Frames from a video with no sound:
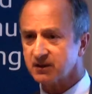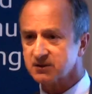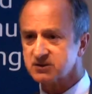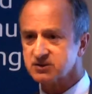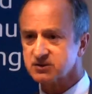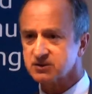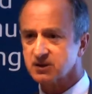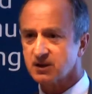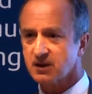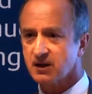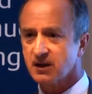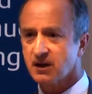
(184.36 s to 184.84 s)
that
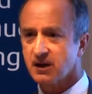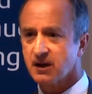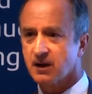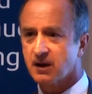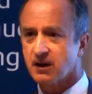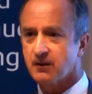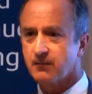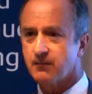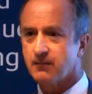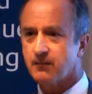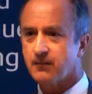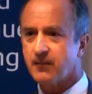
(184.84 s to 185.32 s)

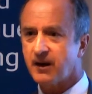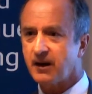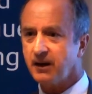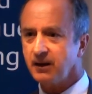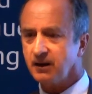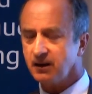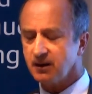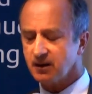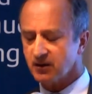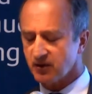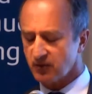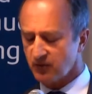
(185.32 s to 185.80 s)

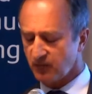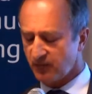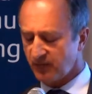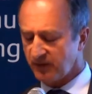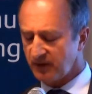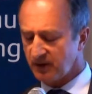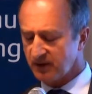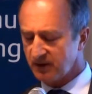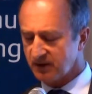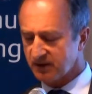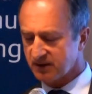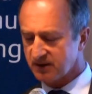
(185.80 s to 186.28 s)
my
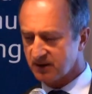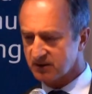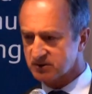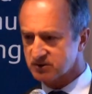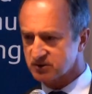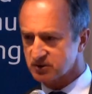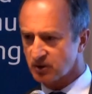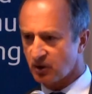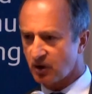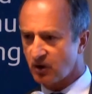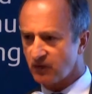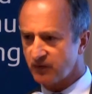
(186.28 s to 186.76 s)
feeling is that
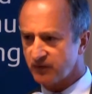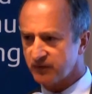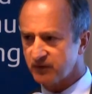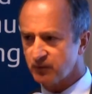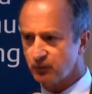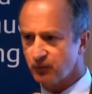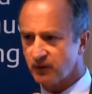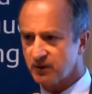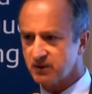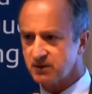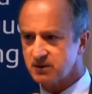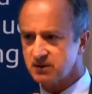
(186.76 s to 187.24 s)

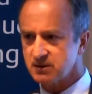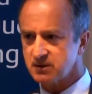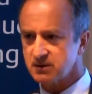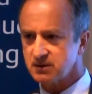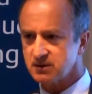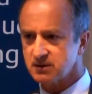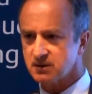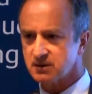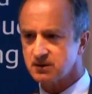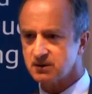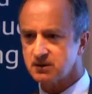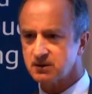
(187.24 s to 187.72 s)
often
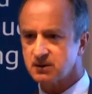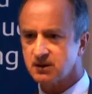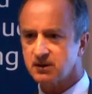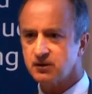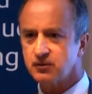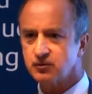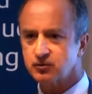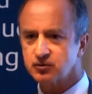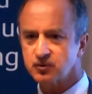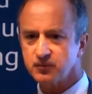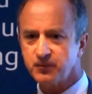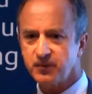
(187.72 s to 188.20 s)
when the
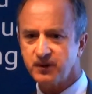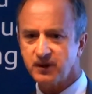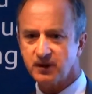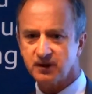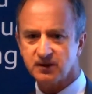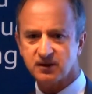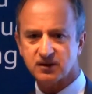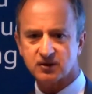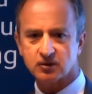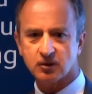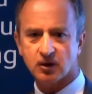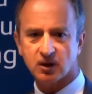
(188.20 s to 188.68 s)

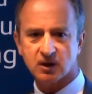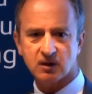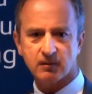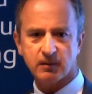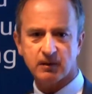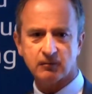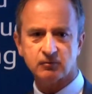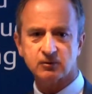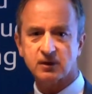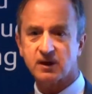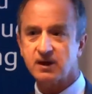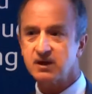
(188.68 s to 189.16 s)
Europeans talk
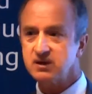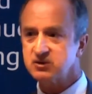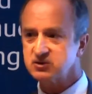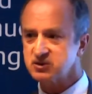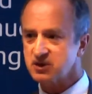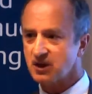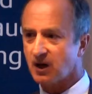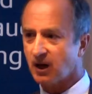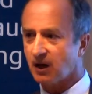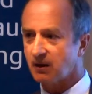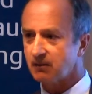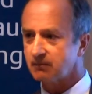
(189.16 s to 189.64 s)
about
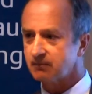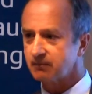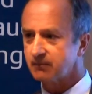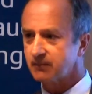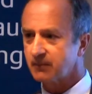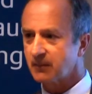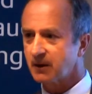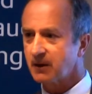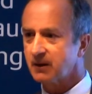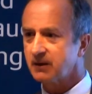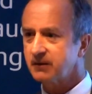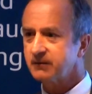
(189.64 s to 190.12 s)
Asia,
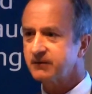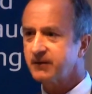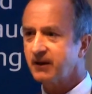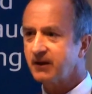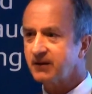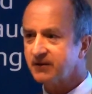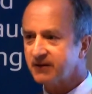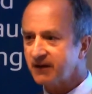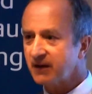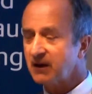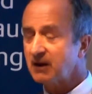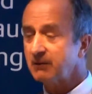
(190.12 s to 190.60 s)

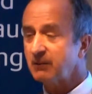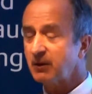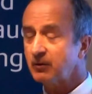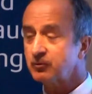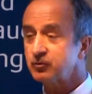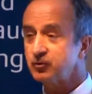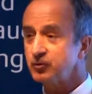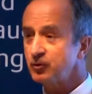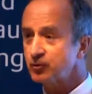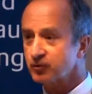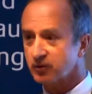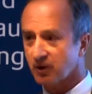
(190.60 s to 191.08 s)
they think
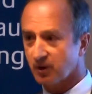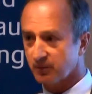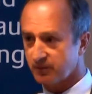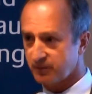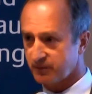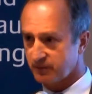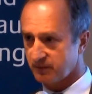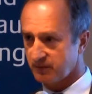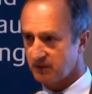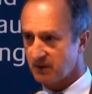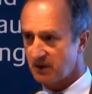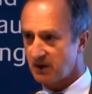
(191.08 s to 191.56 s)
about Europe.
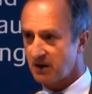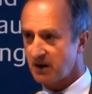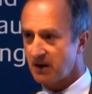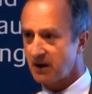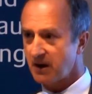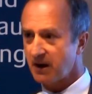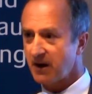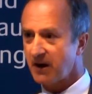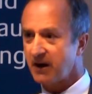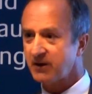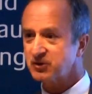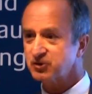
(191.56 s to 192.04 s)

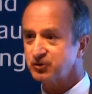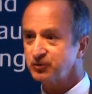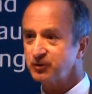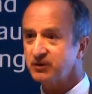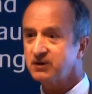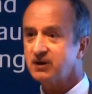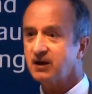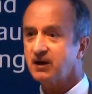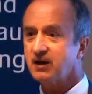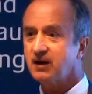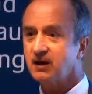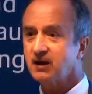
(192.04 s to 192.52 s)
Actually,